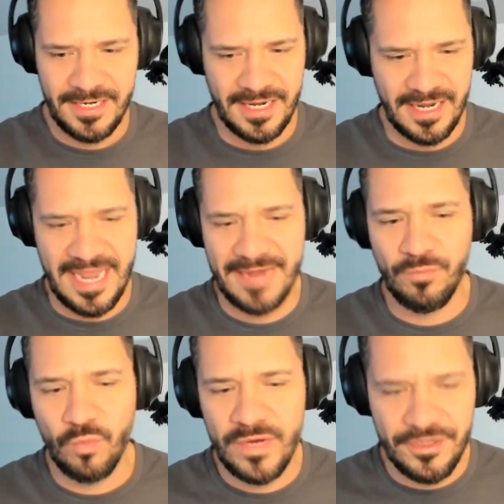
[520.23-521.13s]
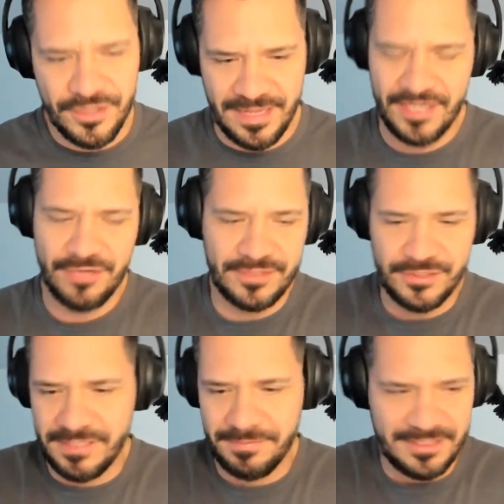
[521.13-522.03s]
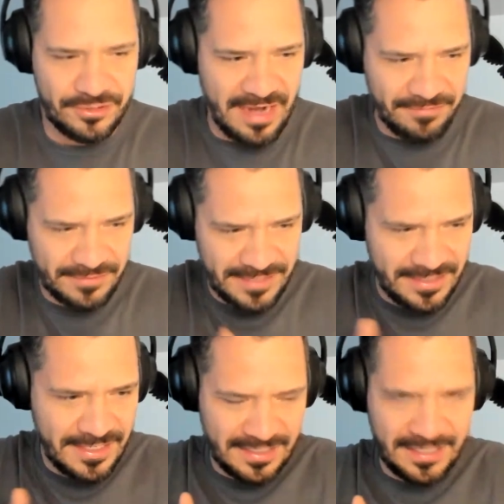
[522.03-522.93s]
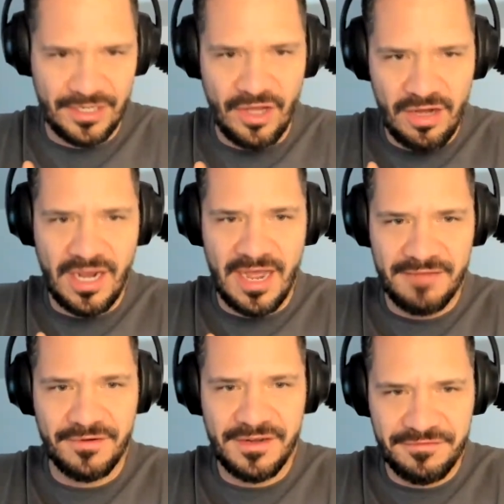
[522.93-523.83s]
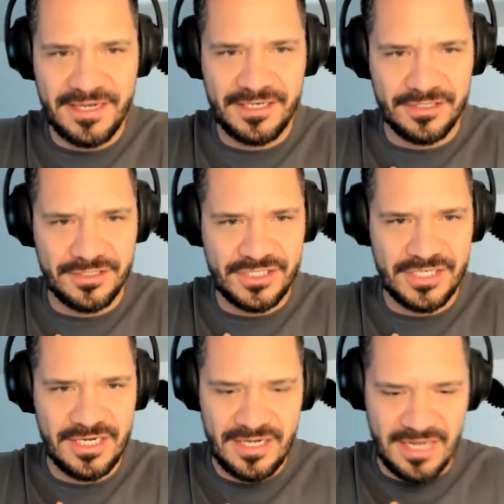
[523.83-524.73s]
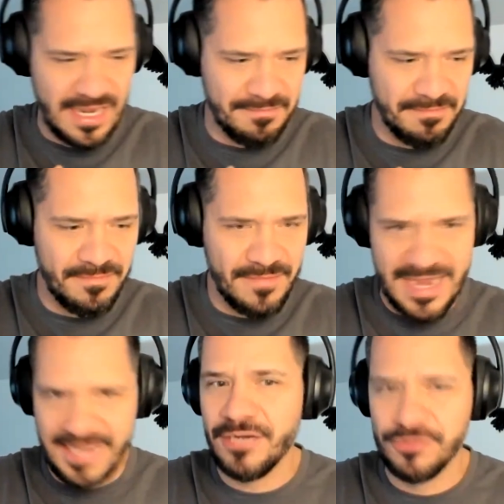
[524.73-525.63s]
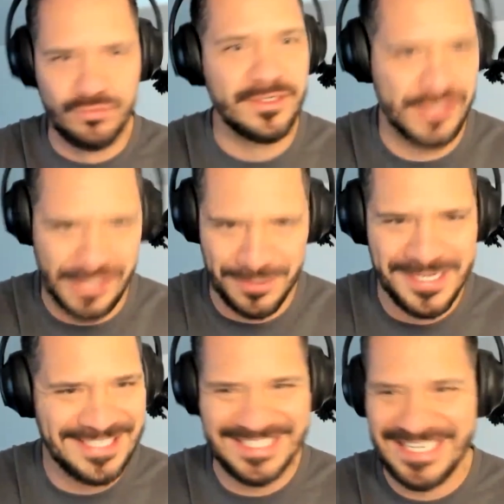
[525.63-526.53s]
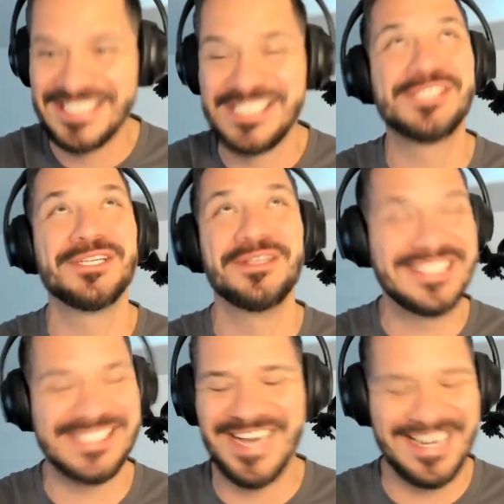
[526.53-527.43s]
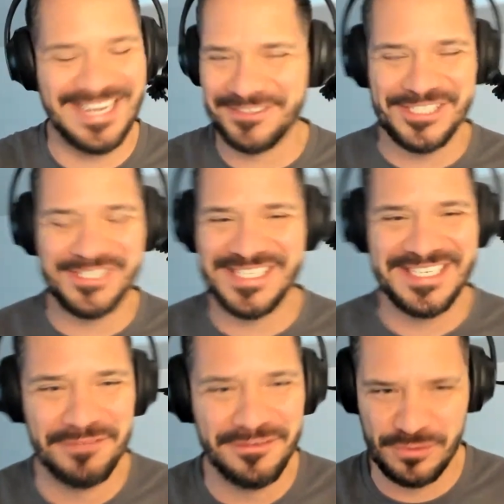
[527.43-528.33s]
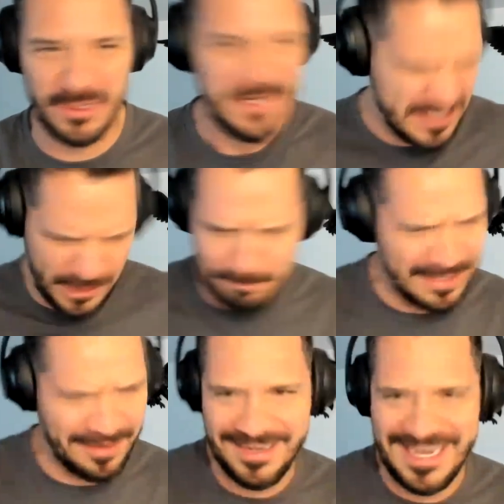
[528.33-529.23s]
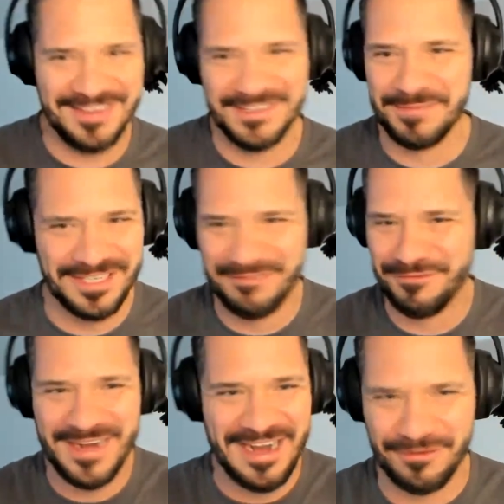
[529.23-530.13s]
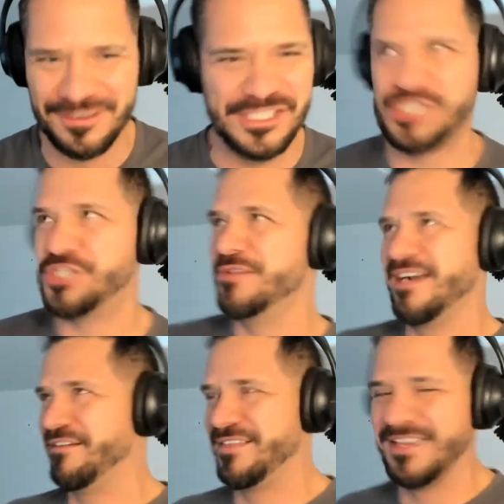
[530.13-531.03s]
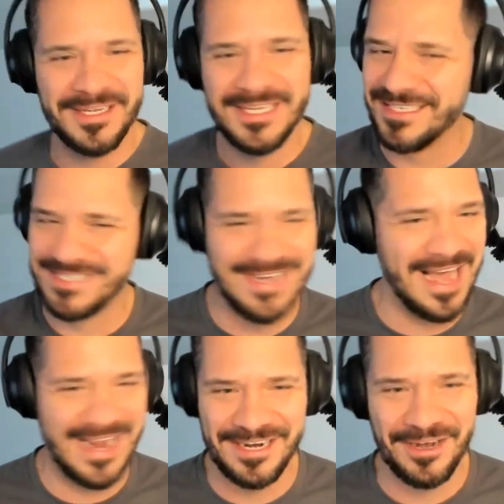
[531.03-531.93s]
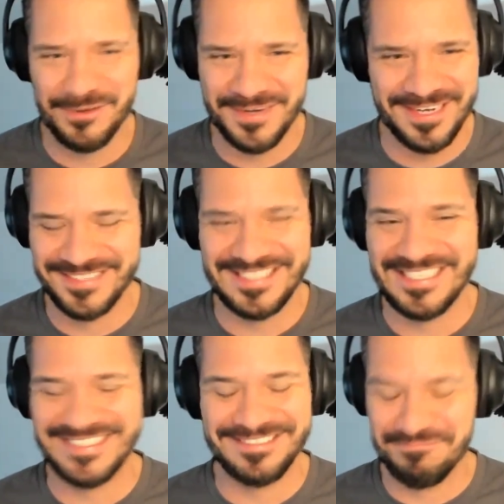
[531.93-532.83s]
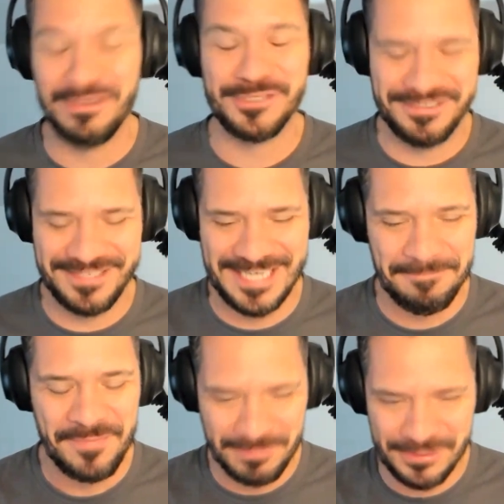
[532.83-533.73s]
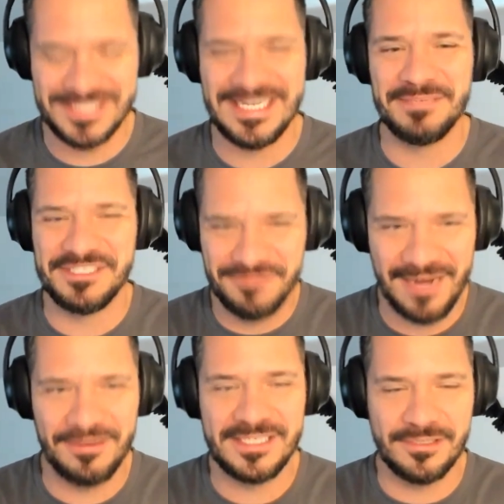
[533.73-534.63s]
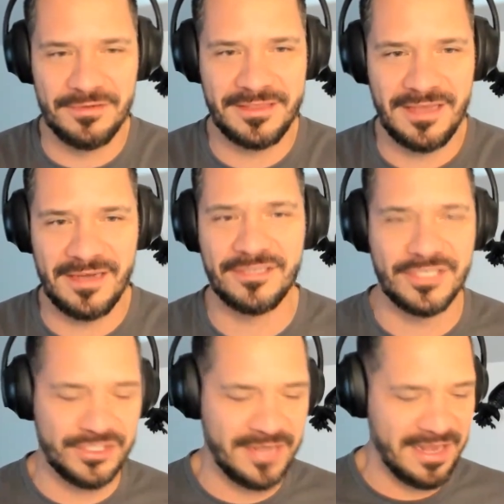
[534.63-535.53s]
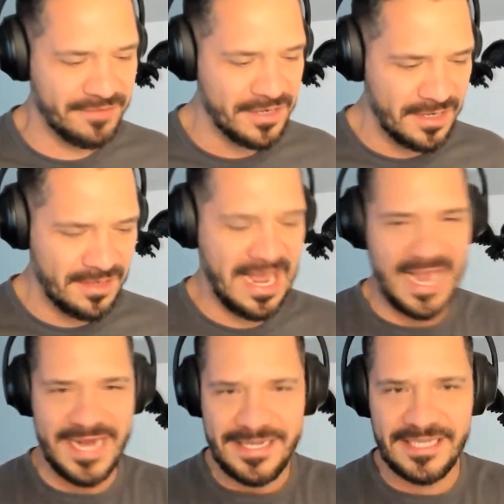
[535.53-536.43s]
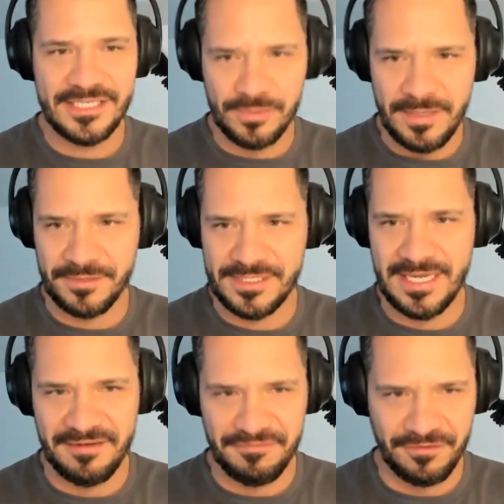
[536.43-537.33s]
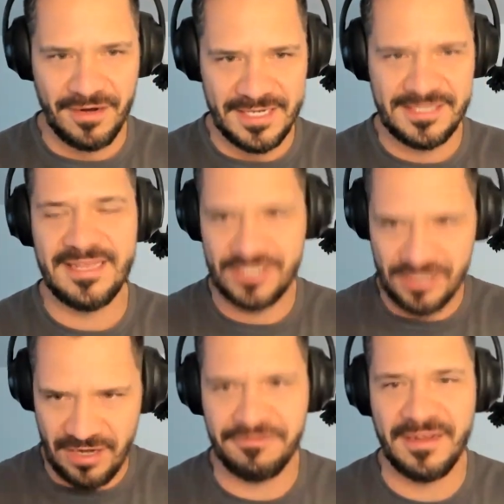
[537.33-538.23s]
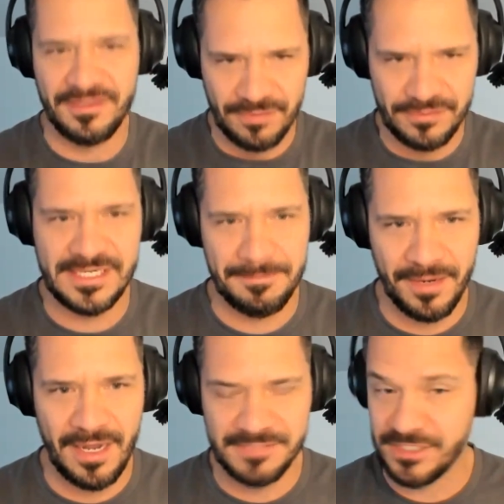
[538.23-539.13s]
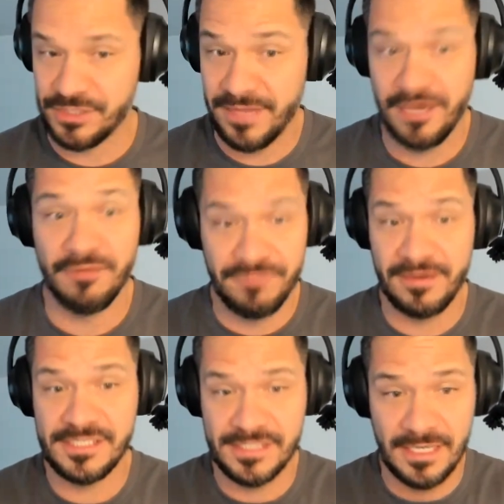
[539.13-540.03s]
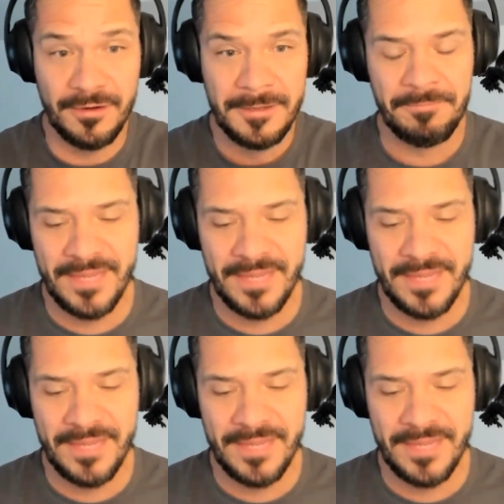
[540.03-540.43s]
And when you do that, you typically travel in like a long convoy of vehicles, and it goes real slow. It's not like what you see in the movies where you're blaring down the middle of whatever and just shooting at everything. It's not at all what it most of the time. Most of the time, it's very slow and methodical because you have IED sweepers out in front that try to find the roadside bombs, and so they go very slow.